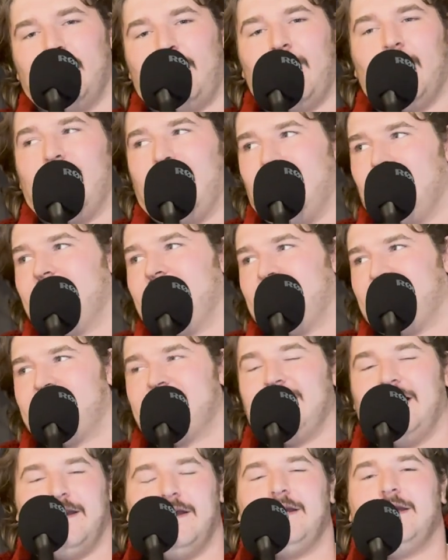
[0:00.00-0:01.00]
about this
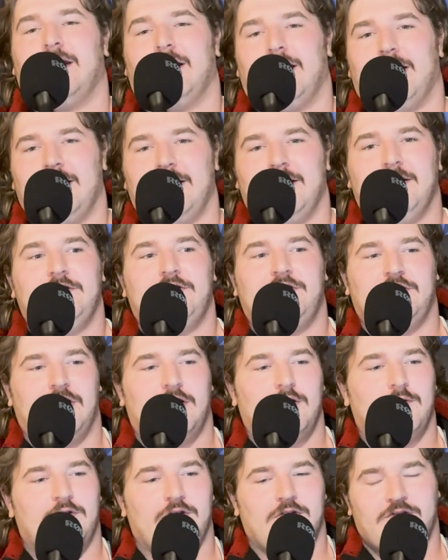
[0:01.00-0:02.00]
Santa guy, and
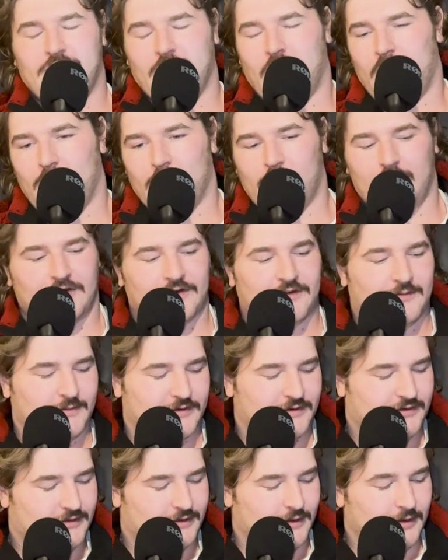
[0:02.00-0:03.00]
just the whole Christmas
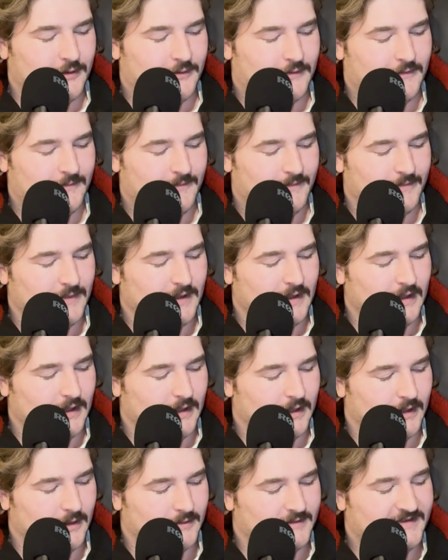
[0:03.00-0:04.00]
stuff.
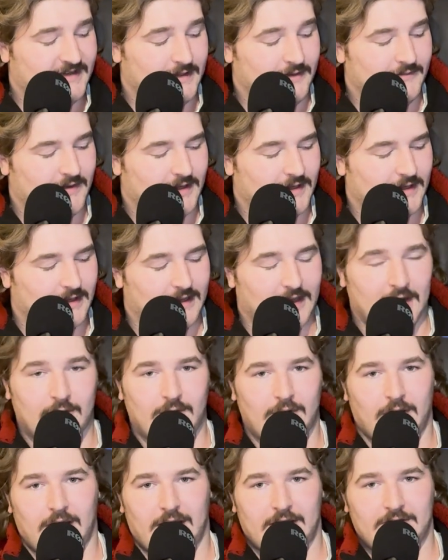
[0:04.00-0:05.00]
Seeing if I could get a
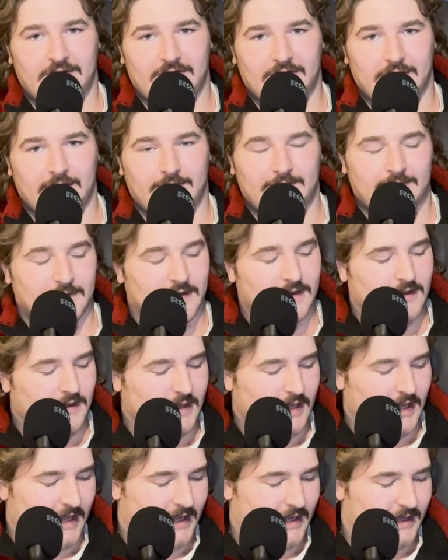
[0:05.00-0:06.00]
real answer.
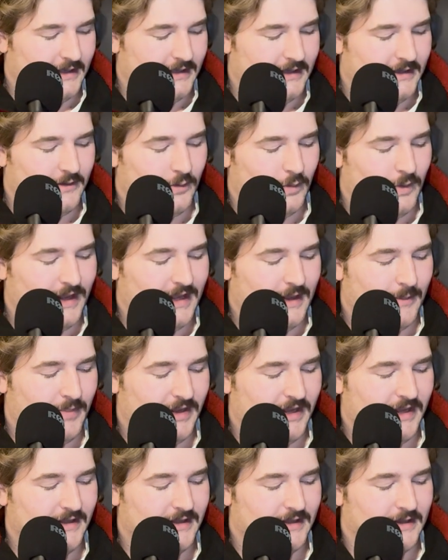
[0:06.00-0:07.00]
And the
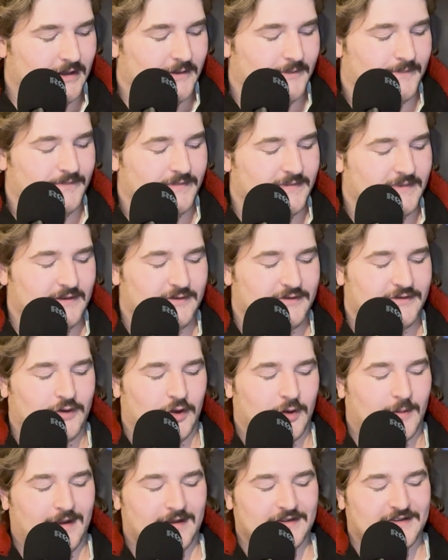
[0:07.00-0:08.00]
Wikipedia, they was talking
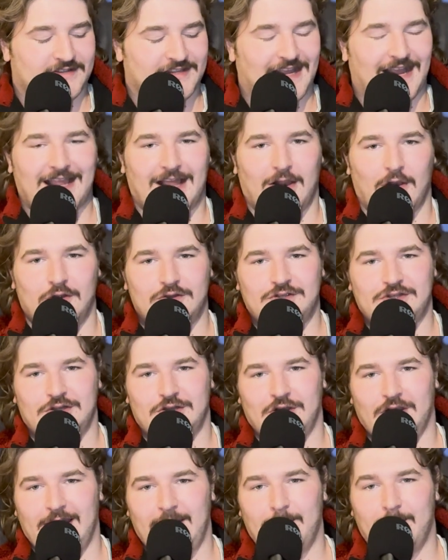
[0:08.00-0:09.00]
about
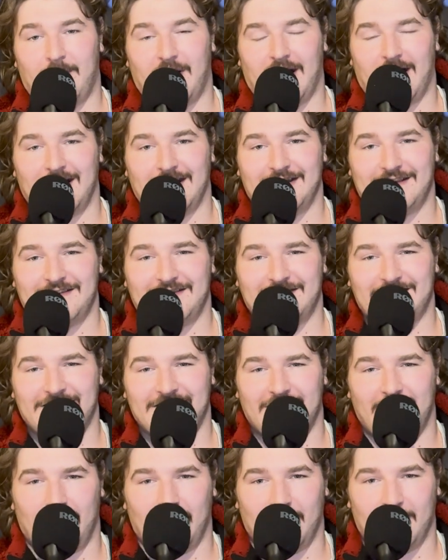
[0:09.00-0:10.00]
psychological impacts
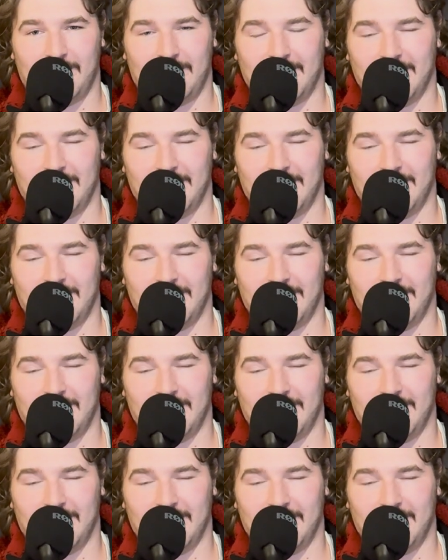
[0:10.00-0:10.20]
of,